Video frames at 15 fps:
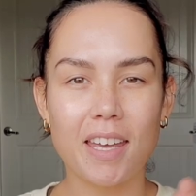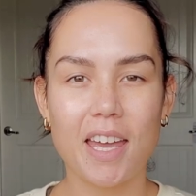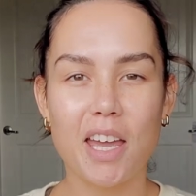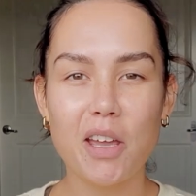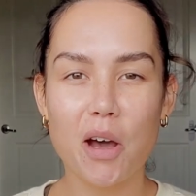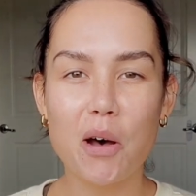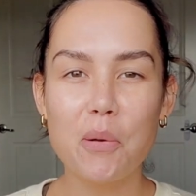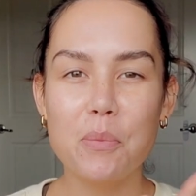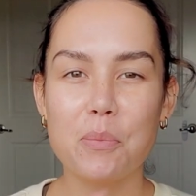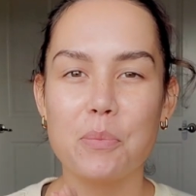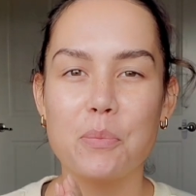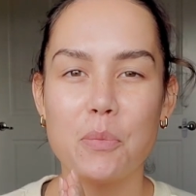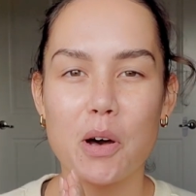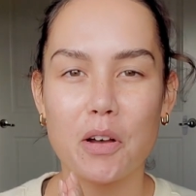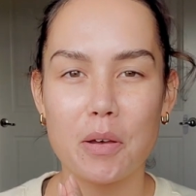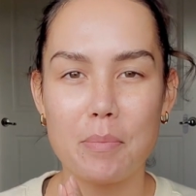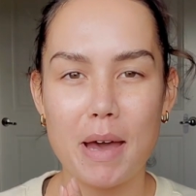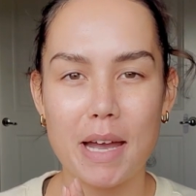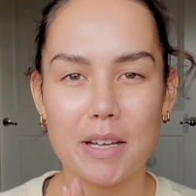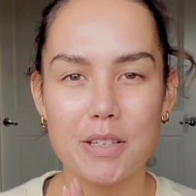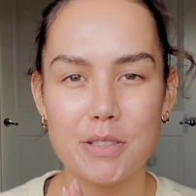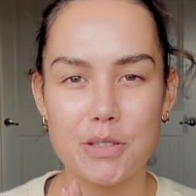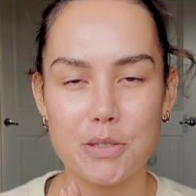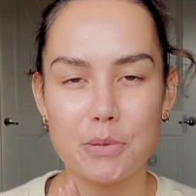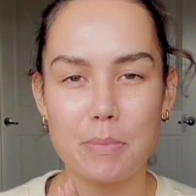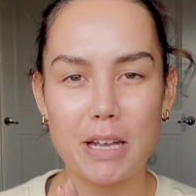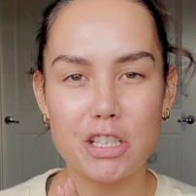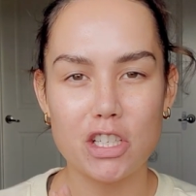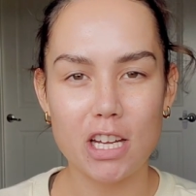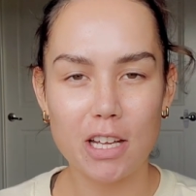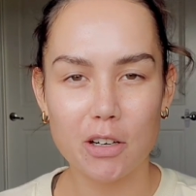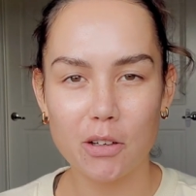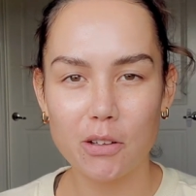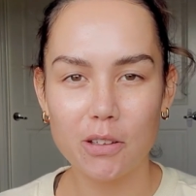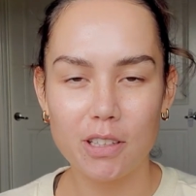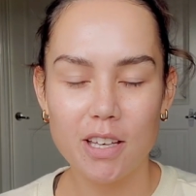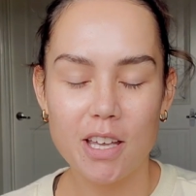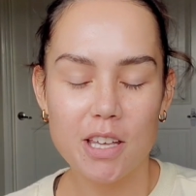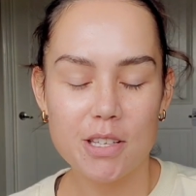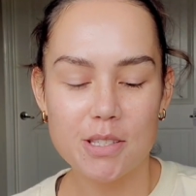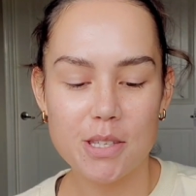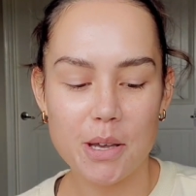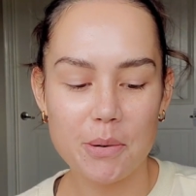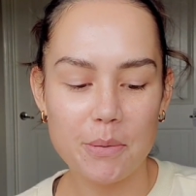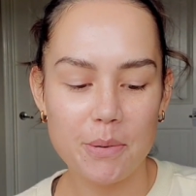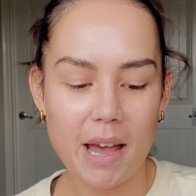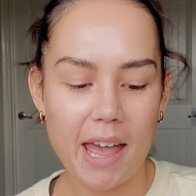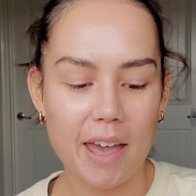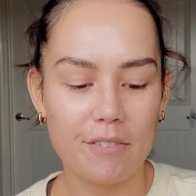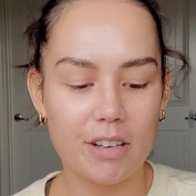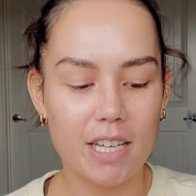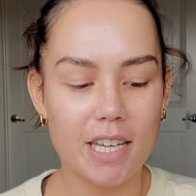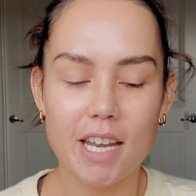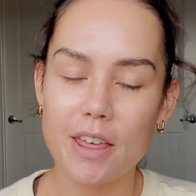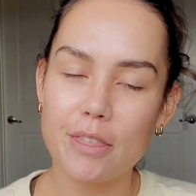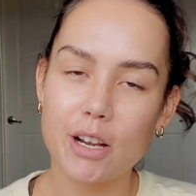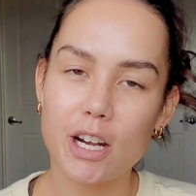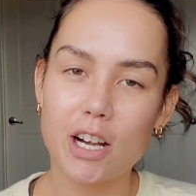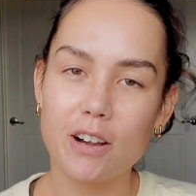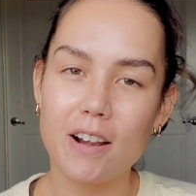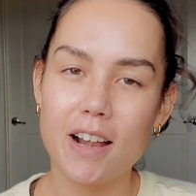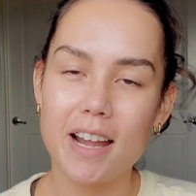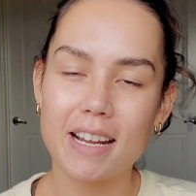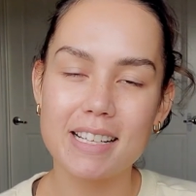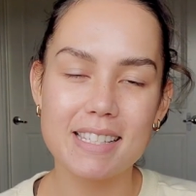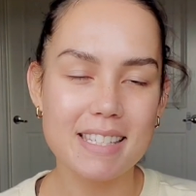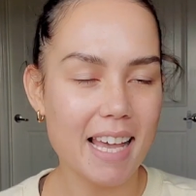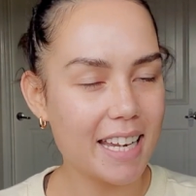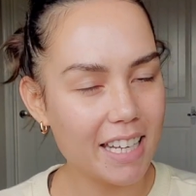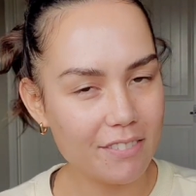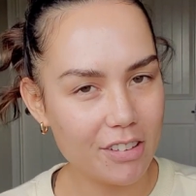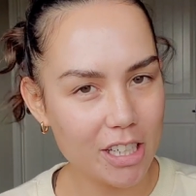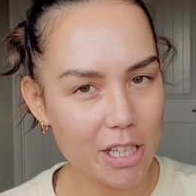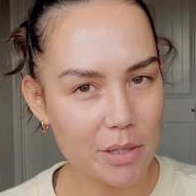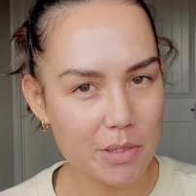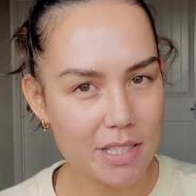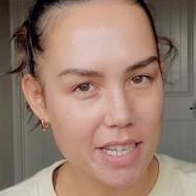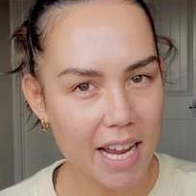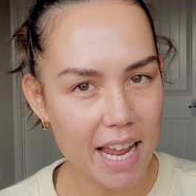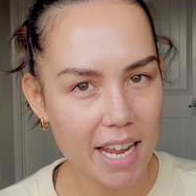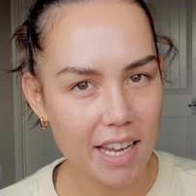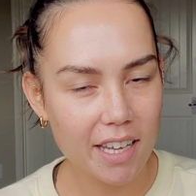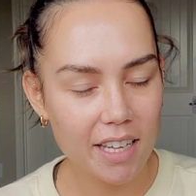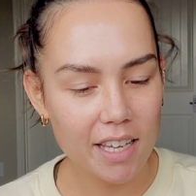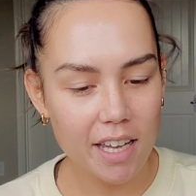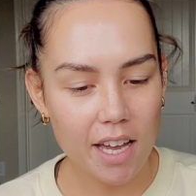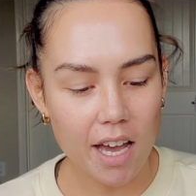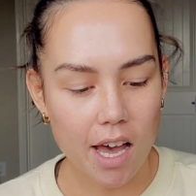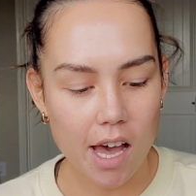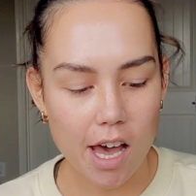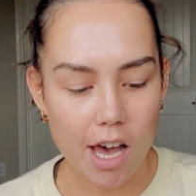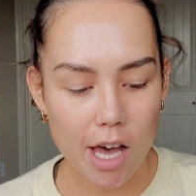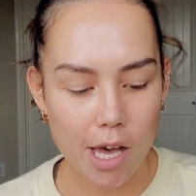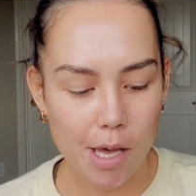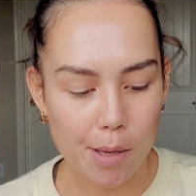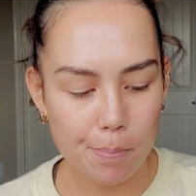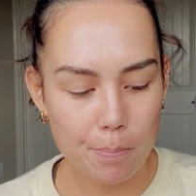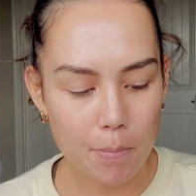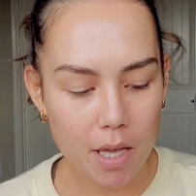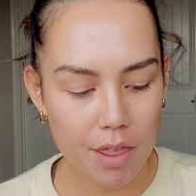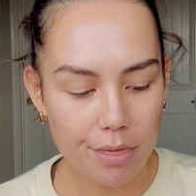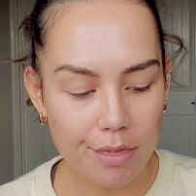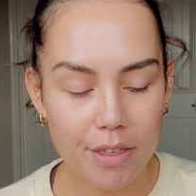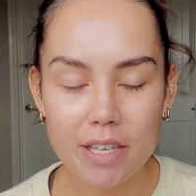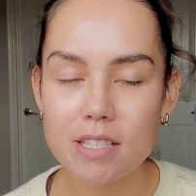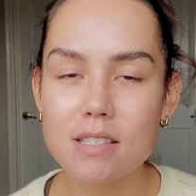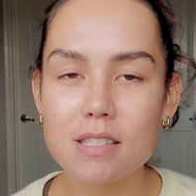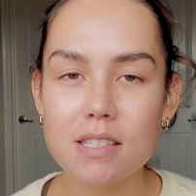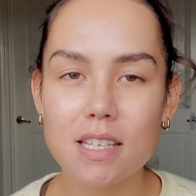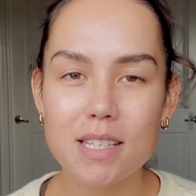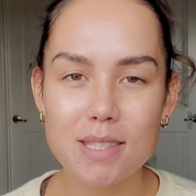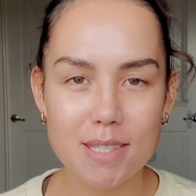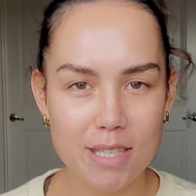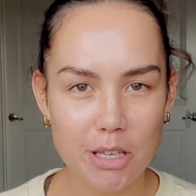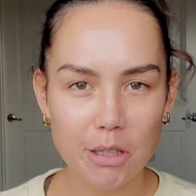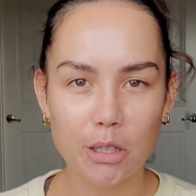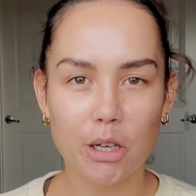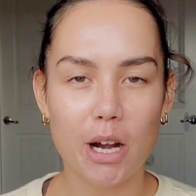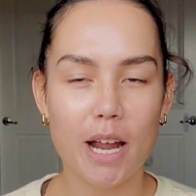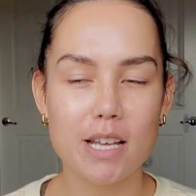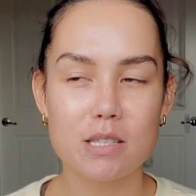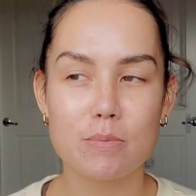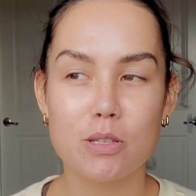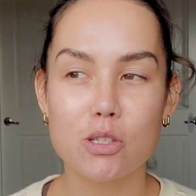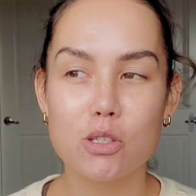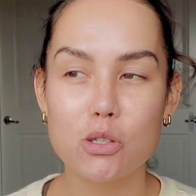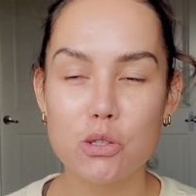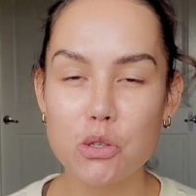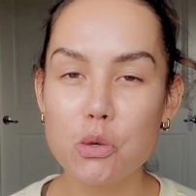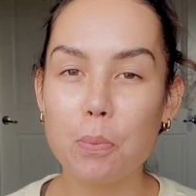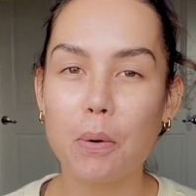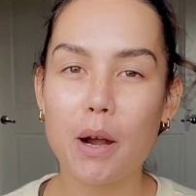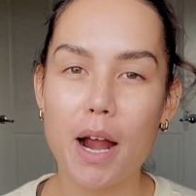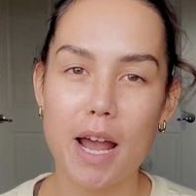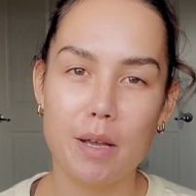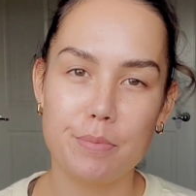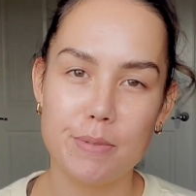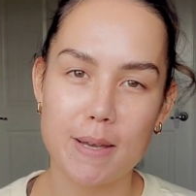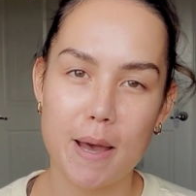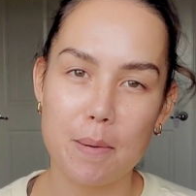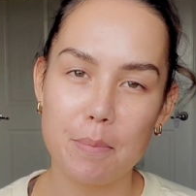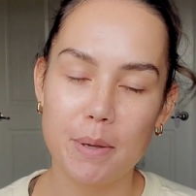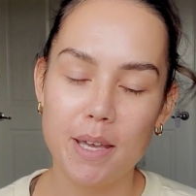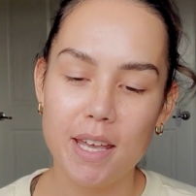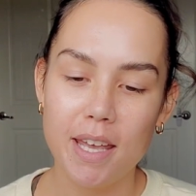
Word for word: Hey y'all, welcome back to my channel. So I have another exciting video today. Um, this concealer has been super hyped up